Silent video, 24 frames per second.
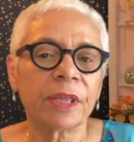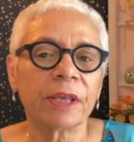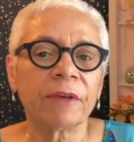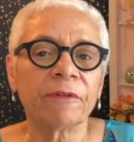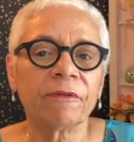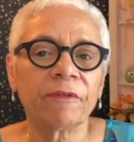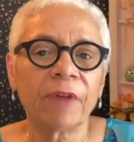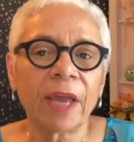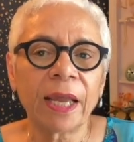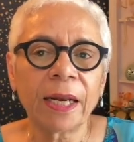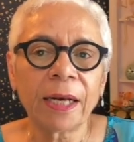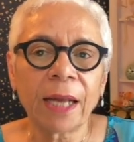The
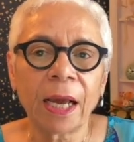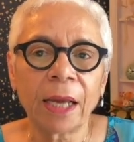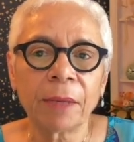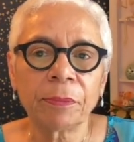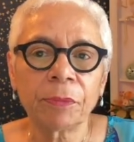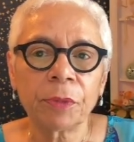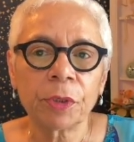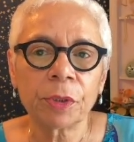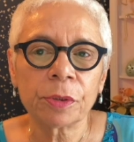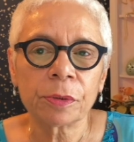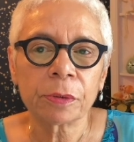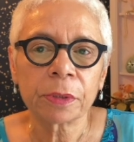event
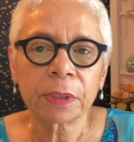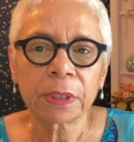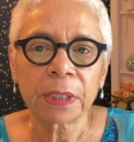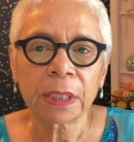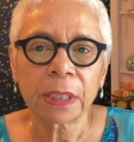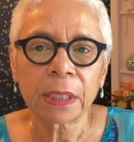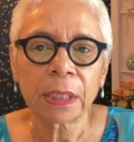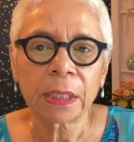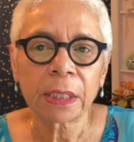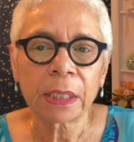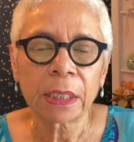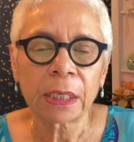I'm
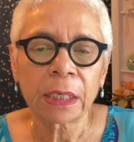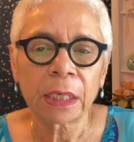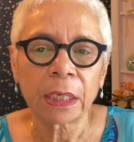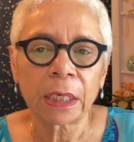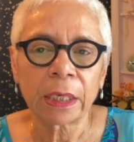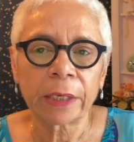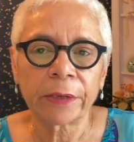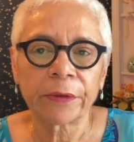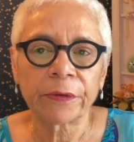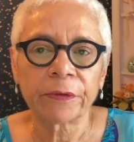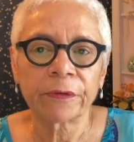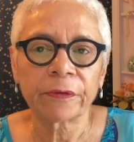using
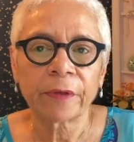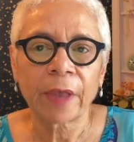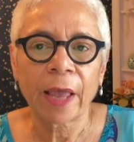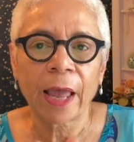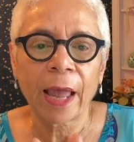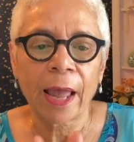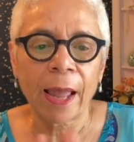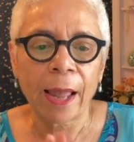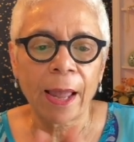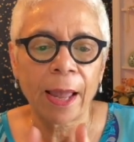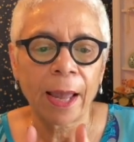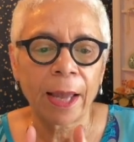is
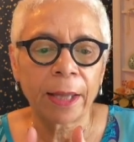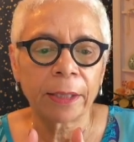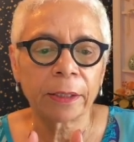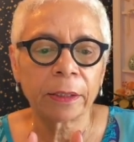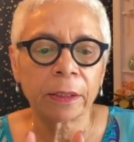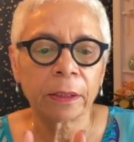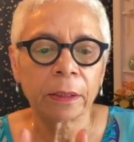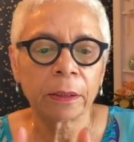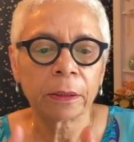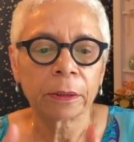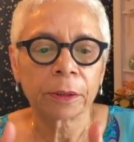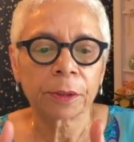
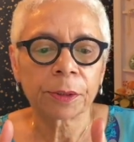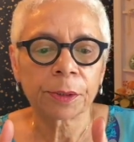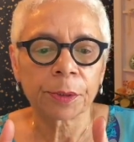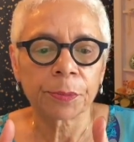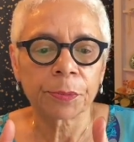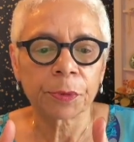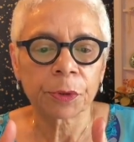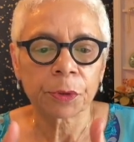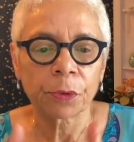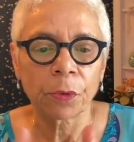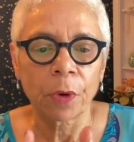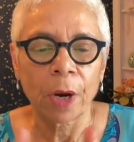add
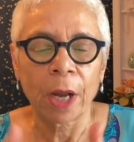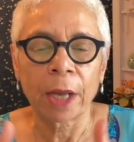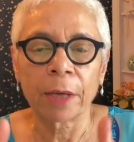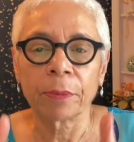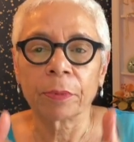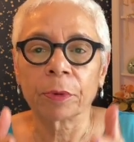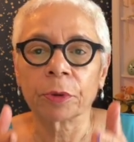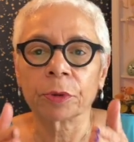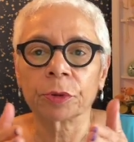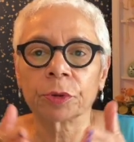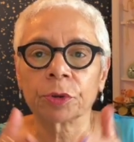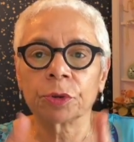
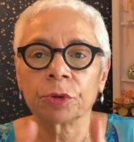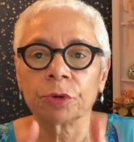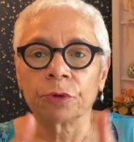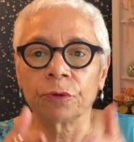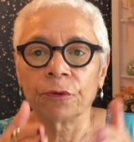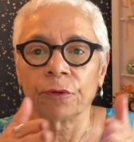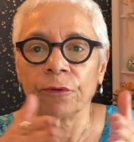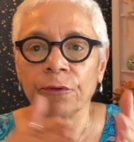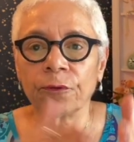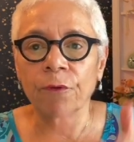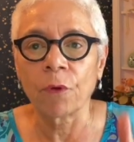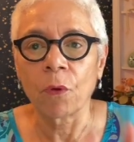subscriber
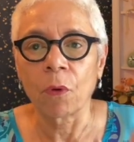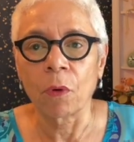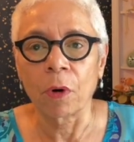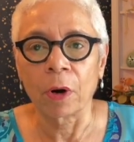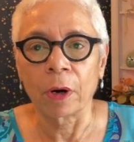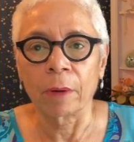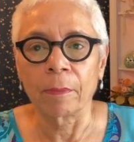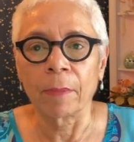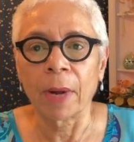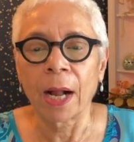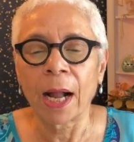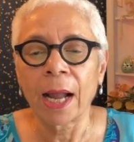to
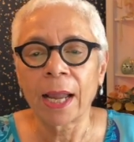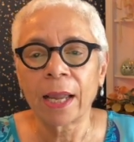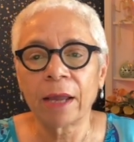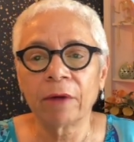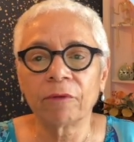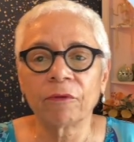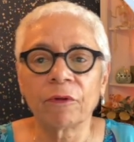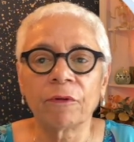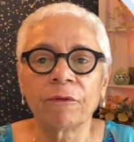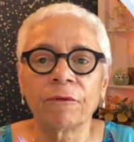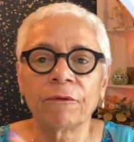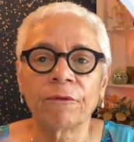form. I
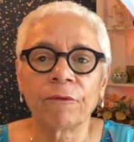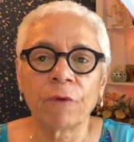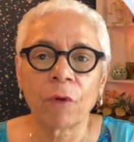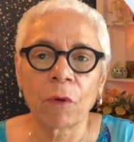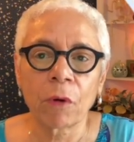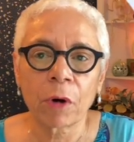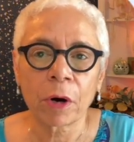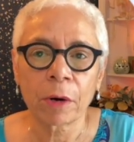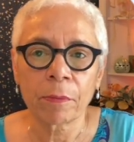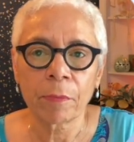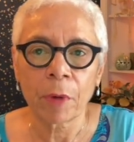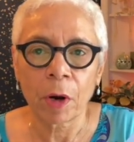have a
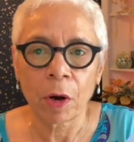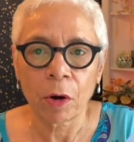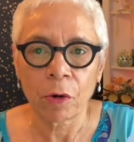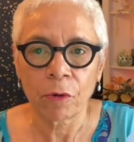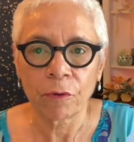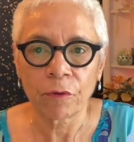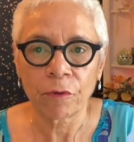form